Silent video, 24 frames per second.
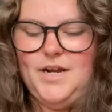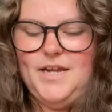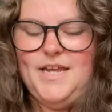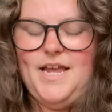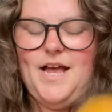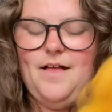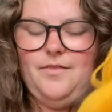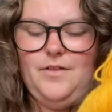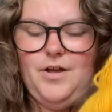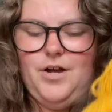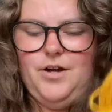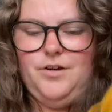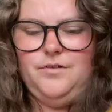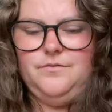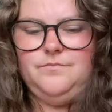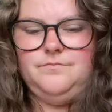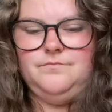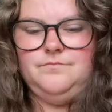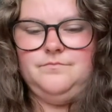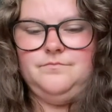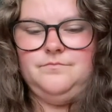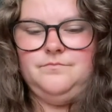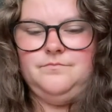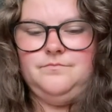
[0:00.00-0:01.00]
yellow
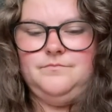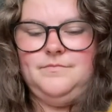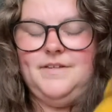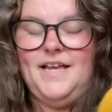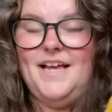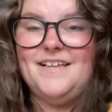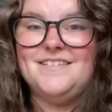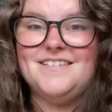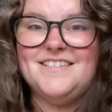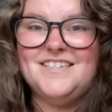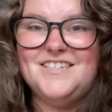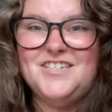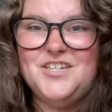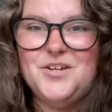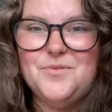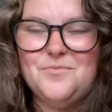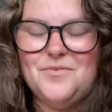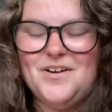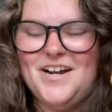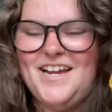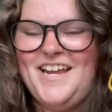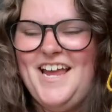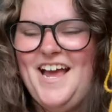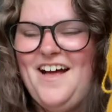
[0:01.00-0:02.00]

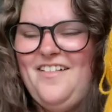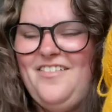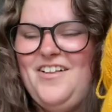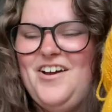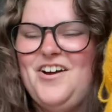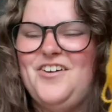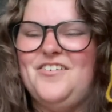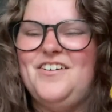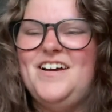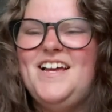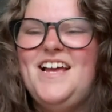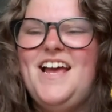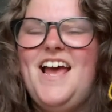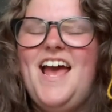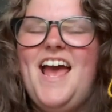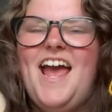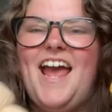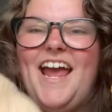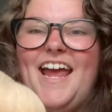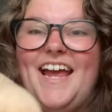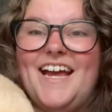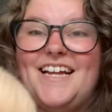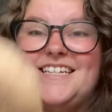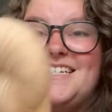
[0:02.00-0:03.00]
Turmeric Yellow
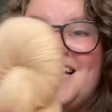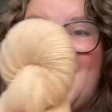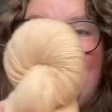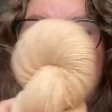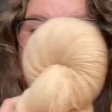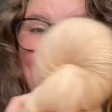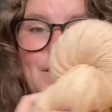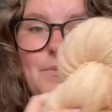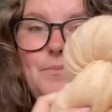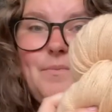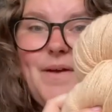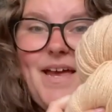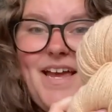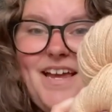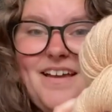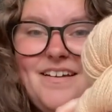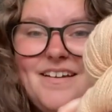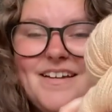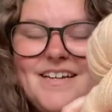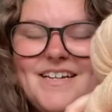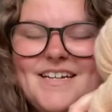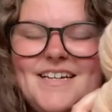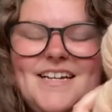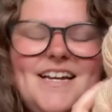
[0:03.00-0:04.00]
and Honey
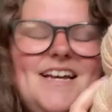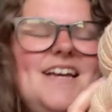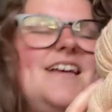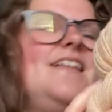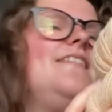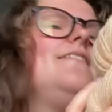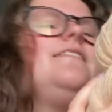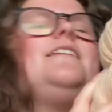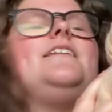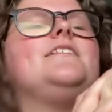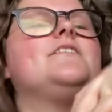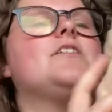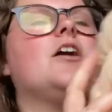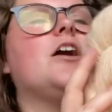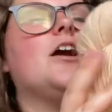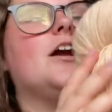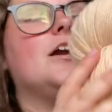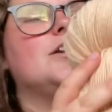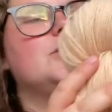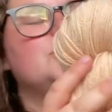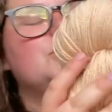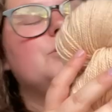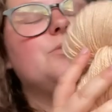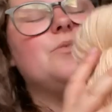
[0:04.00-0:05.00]
Pink. These
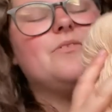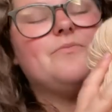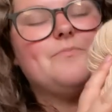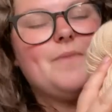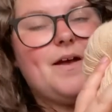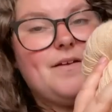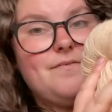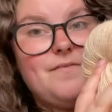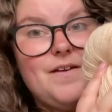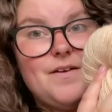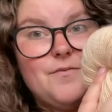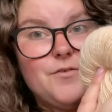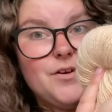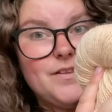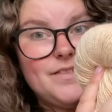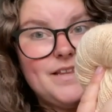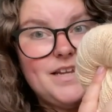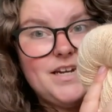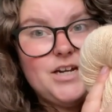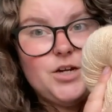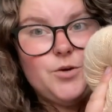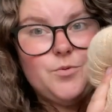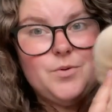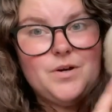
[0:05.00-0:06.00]
are two of my favorite
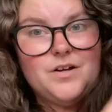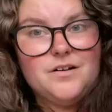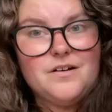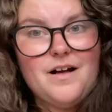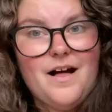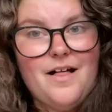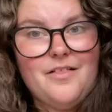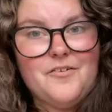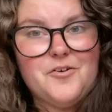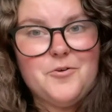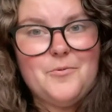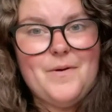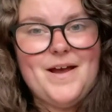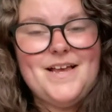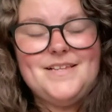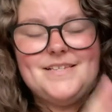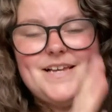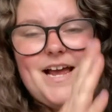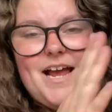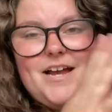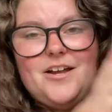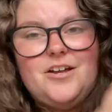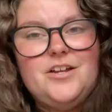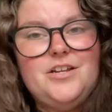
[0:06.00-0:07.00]
linen quill colorways.
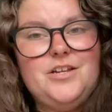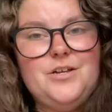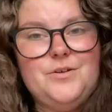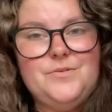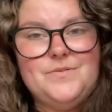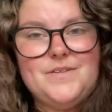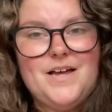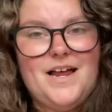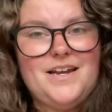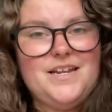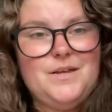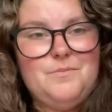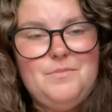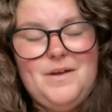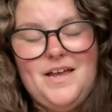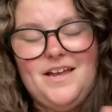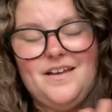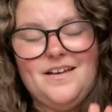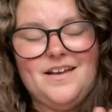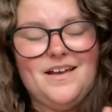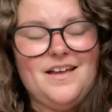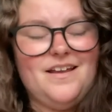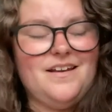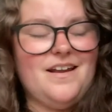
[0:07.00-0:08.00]
I could use honey
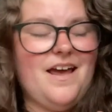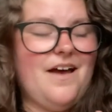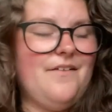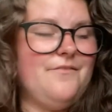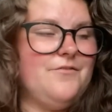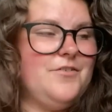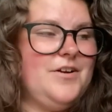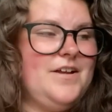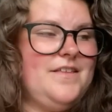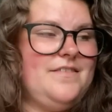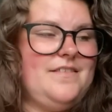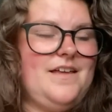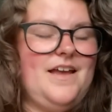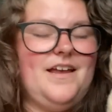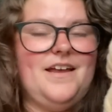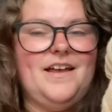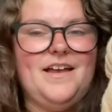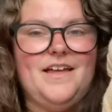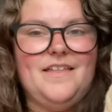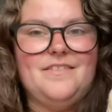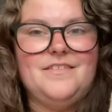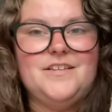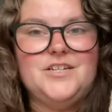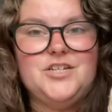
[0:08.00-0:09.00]
pink in everything
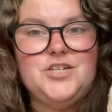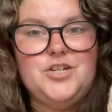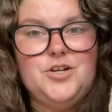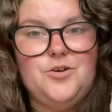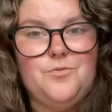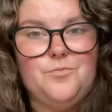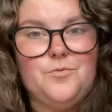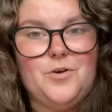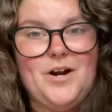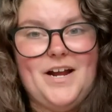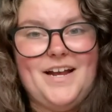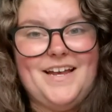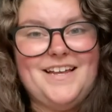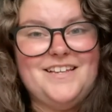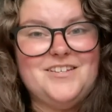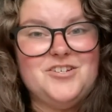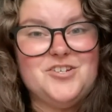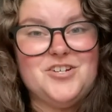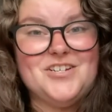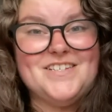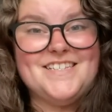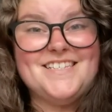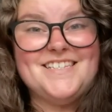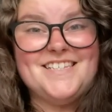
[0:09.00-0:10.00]
and the turmeric is
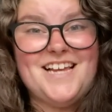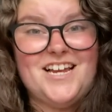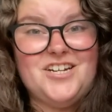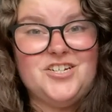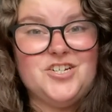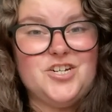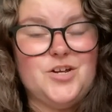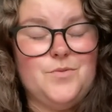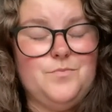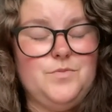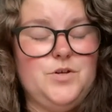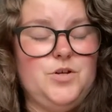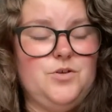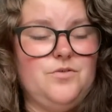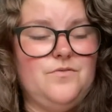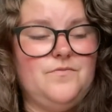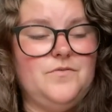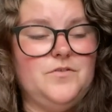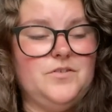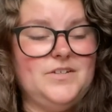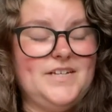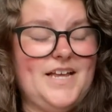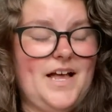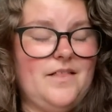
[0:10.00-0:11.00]
just such a
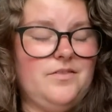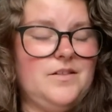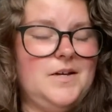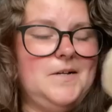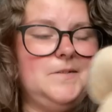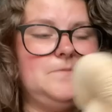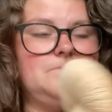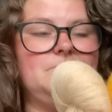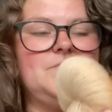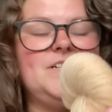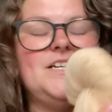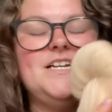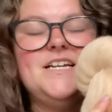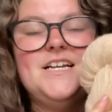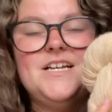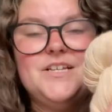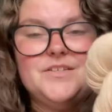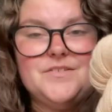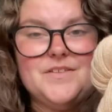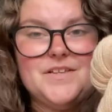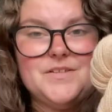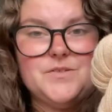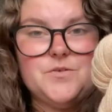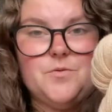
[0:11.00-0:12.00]
beautiful yellow.
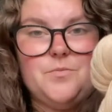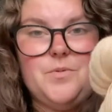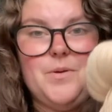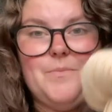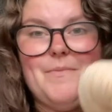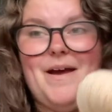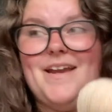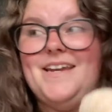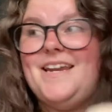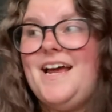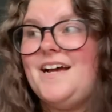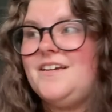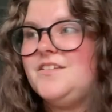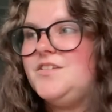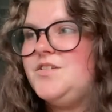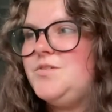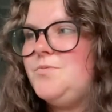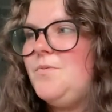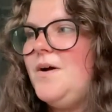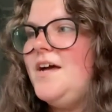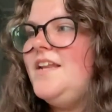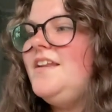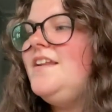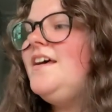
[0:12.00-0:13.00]
So this will be my next
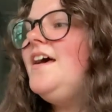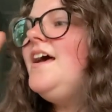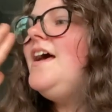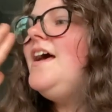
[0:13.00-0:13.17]
one.